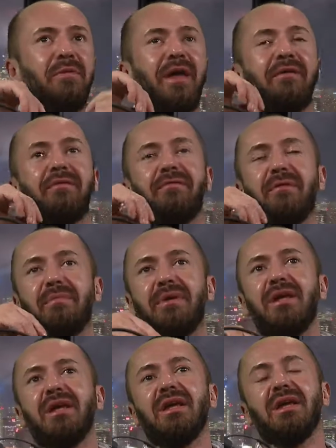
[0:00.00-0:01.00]
that, for
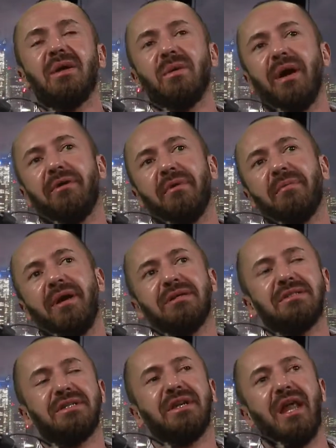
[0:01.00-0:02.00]
me, I remember I
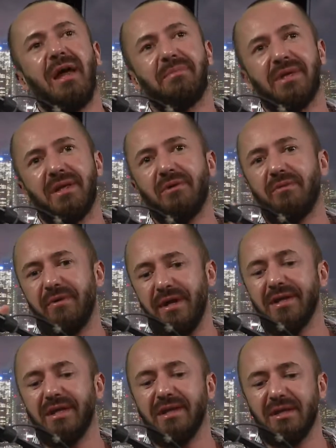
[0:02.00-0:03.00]
did an episode on
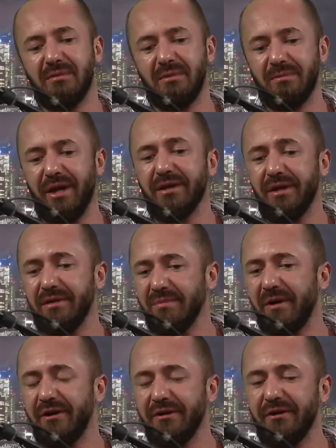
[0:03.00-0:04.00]
racism and Black Lives
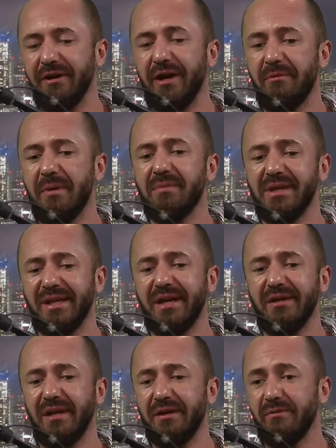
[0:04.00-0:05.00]
Matter, and I remember
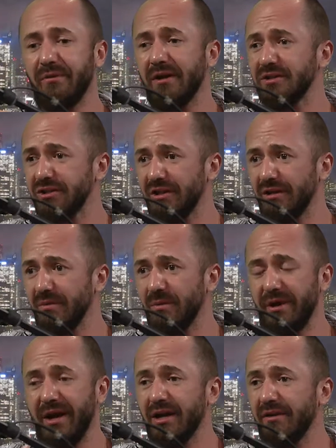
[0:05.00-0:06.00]
saying that in Russia,
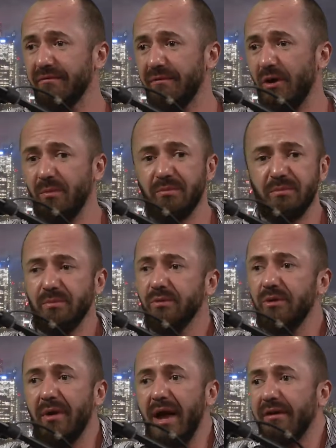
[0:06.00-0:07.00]
where I come from, we
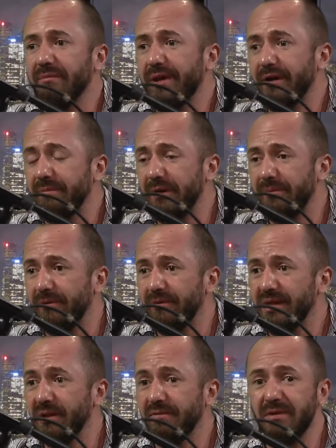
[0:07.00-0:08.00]
don't have black people,
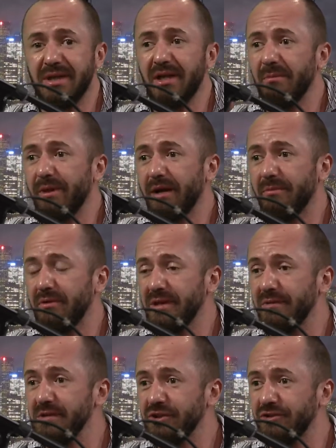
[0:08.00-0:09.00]
so if you see a black
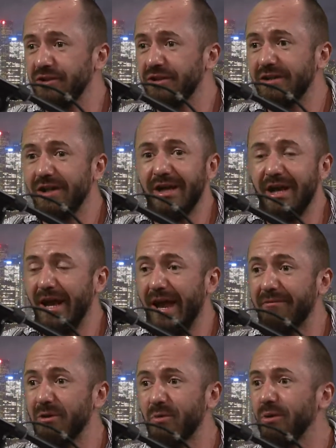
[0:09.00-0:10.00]
person on the street,
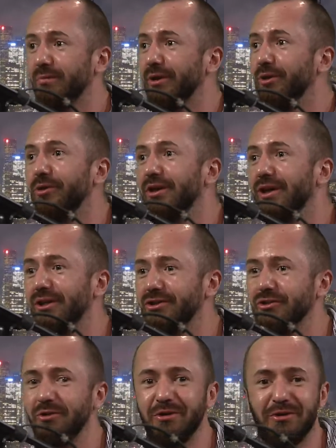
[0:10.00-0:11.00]
everyone will be looking
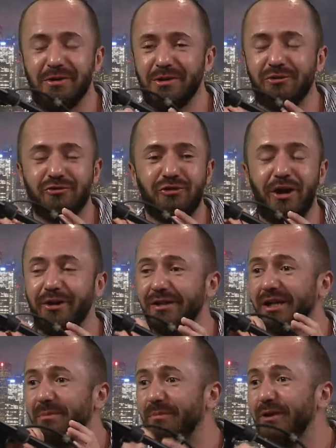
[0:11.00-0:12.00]
at you and trying to
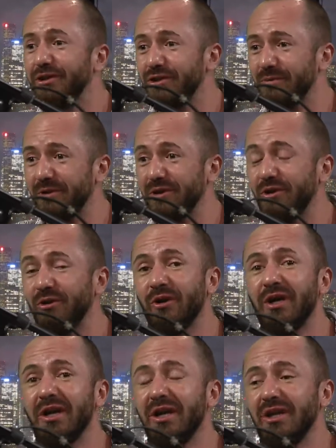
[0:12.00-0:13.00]
take a picture with you,
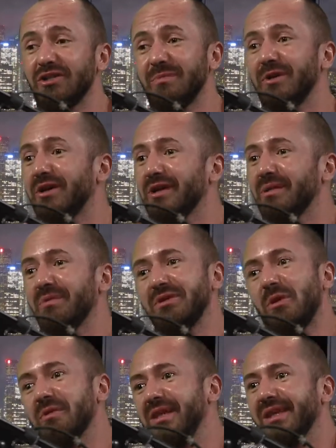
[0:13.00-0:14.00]
just because we
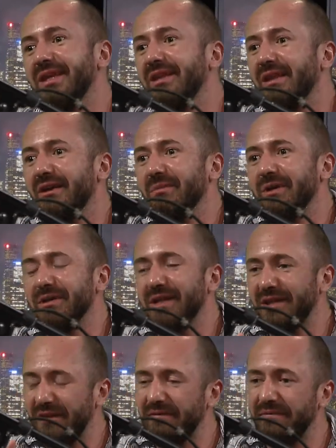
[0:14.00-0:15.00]
don't see them and it's
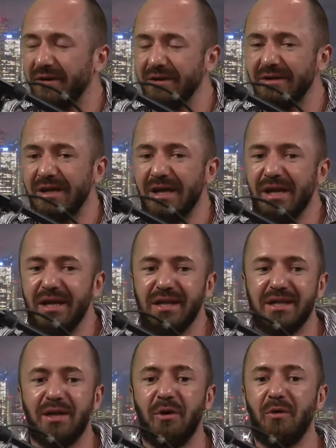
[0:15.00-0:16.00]
different.
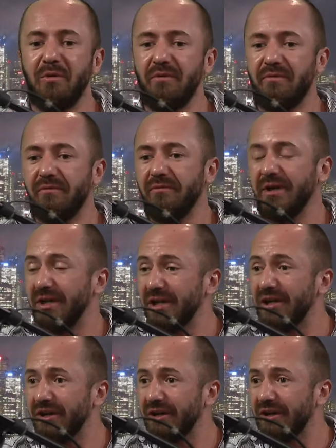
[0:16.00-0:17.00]
So
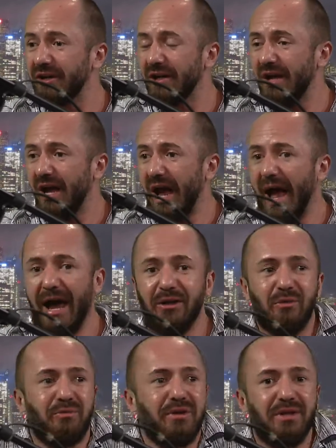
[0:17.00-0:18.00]
here, I
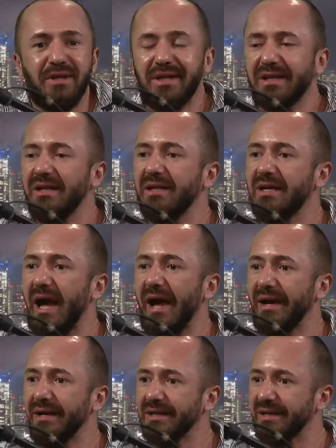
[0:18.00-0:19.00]
don't really see
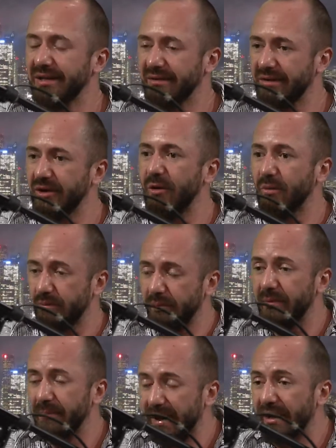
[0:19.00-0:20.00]
guys,
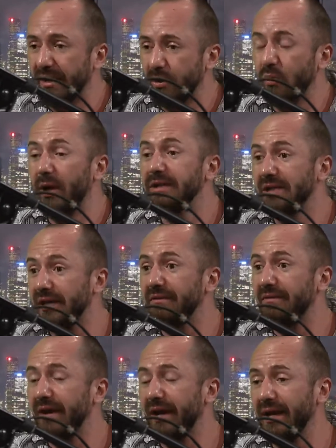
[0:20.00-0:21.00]
who
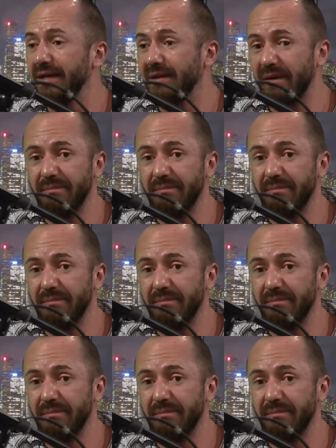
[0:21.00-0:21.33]
identify as